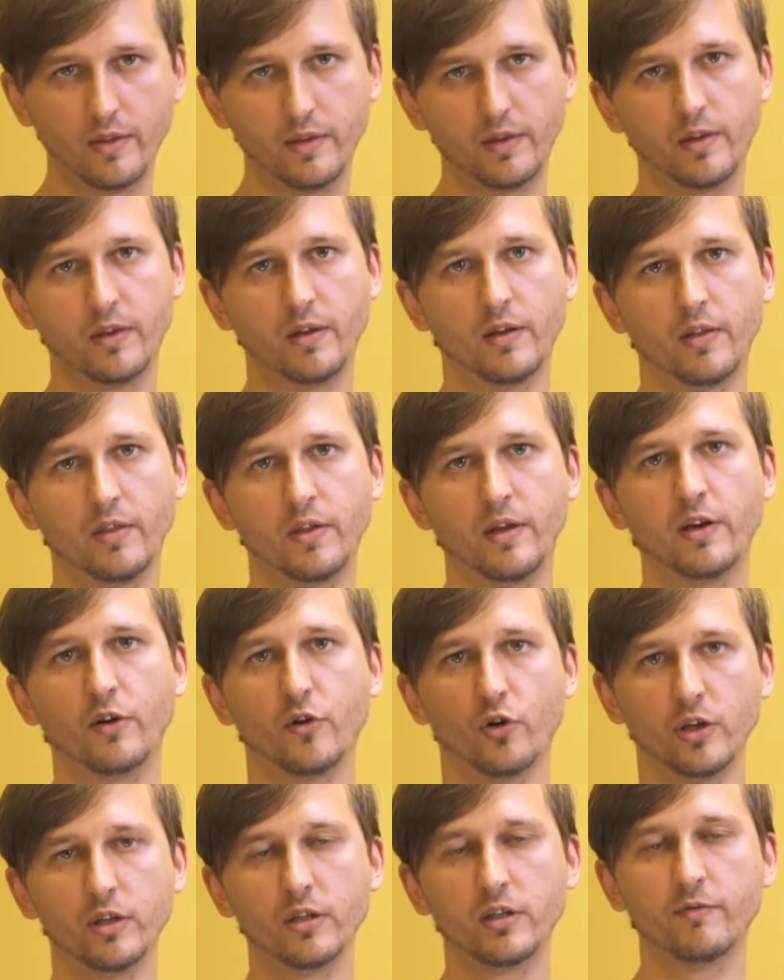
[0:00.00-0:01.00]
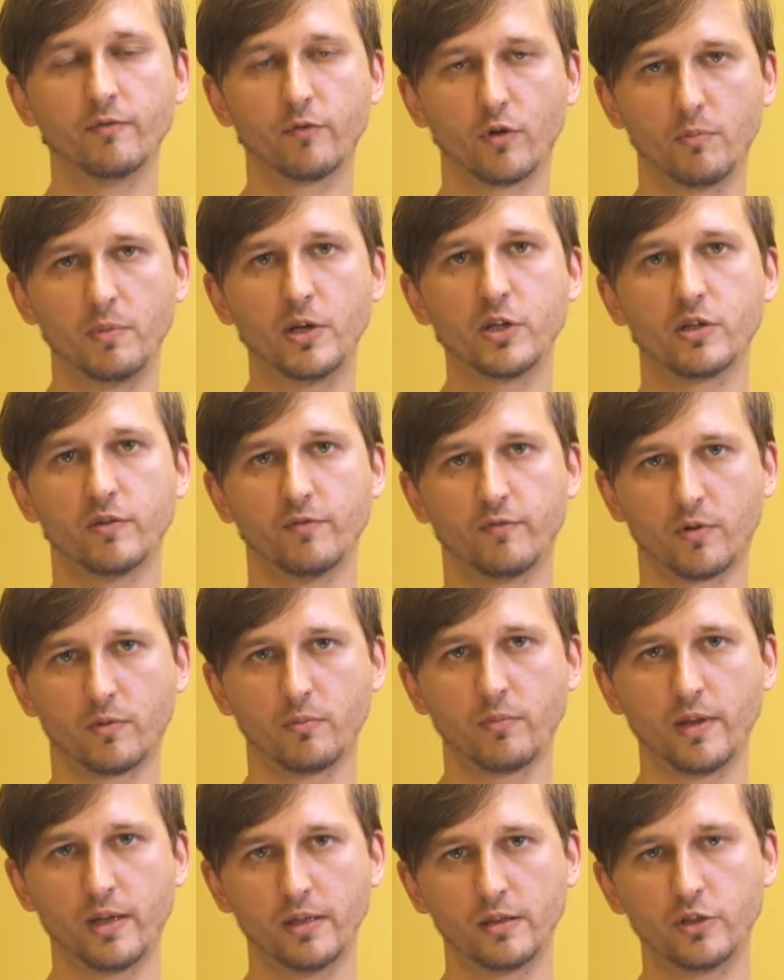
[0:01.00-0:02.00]
they read information
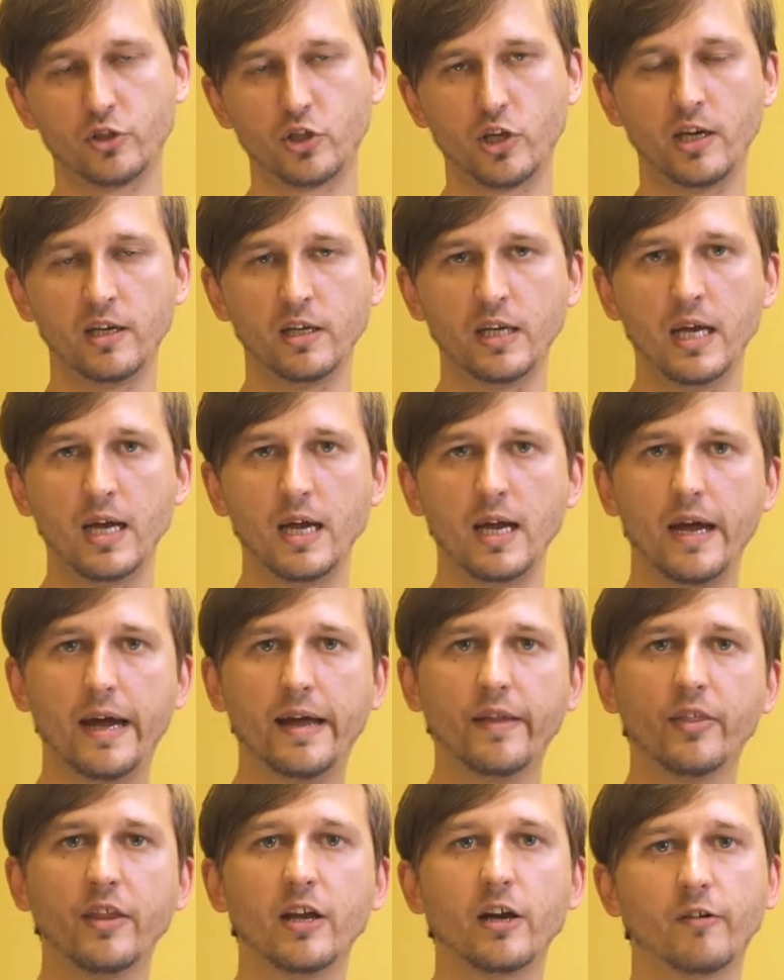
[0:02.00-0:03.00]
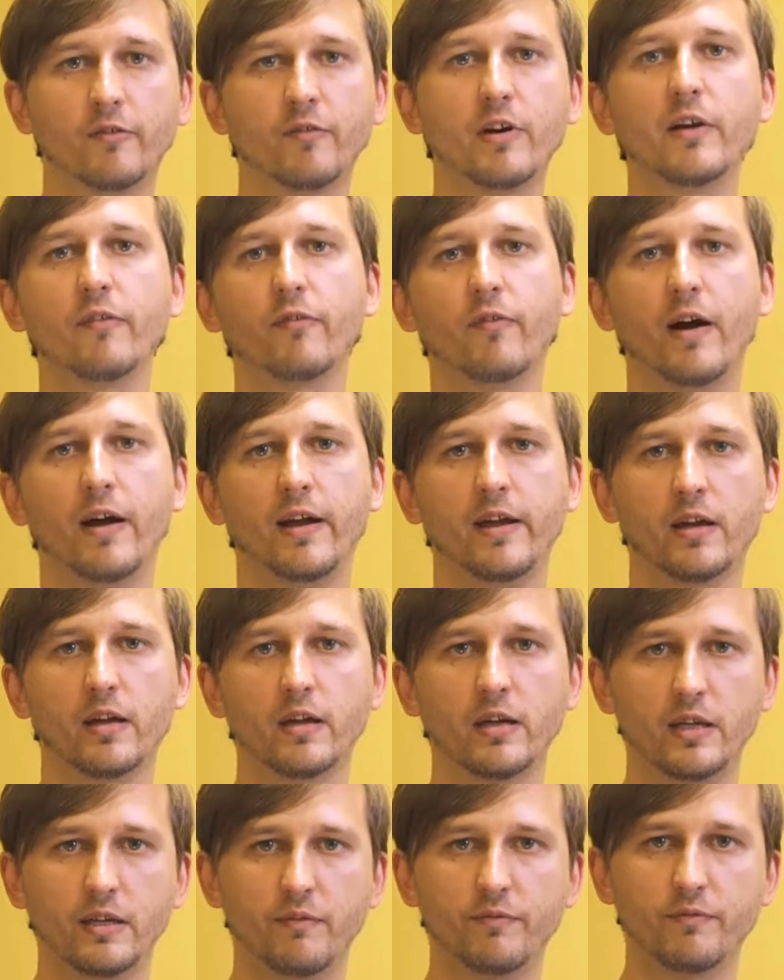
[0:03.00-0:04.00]
from that chain and they are verifying
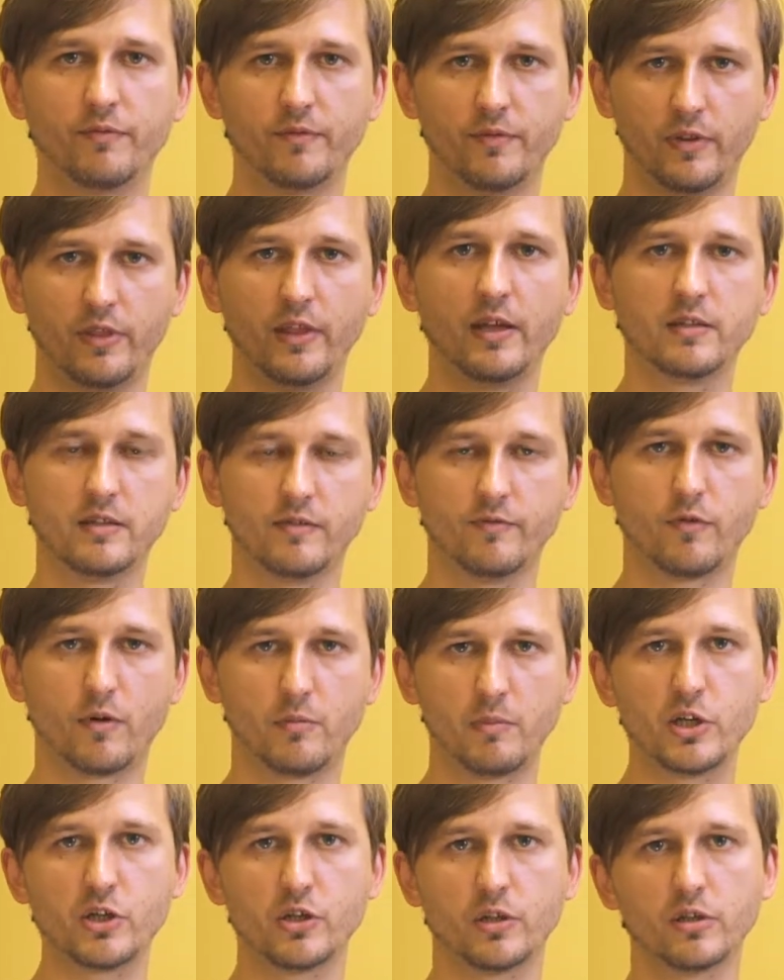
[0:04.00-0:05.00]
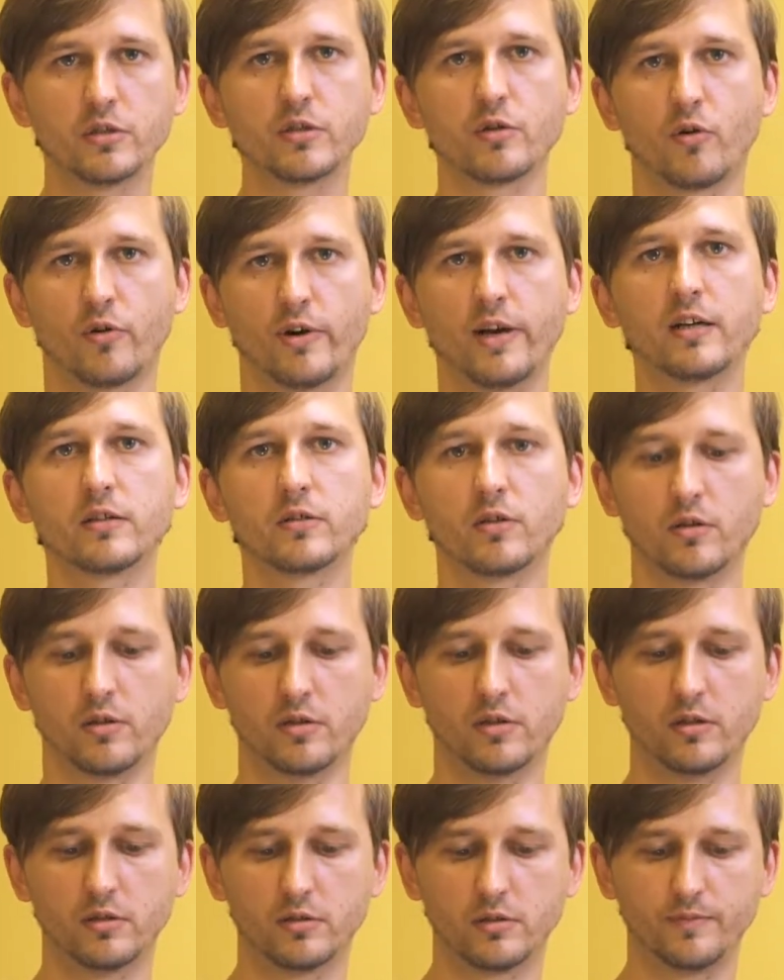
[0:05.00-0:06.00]
if that information is correct or
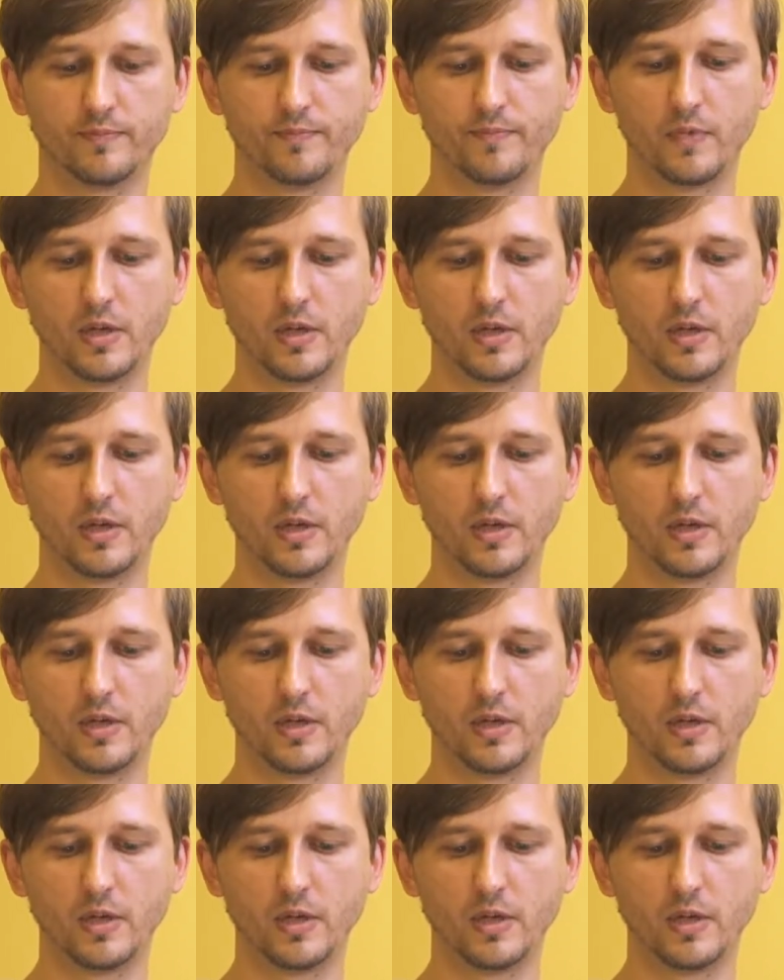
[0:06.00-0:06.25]
not.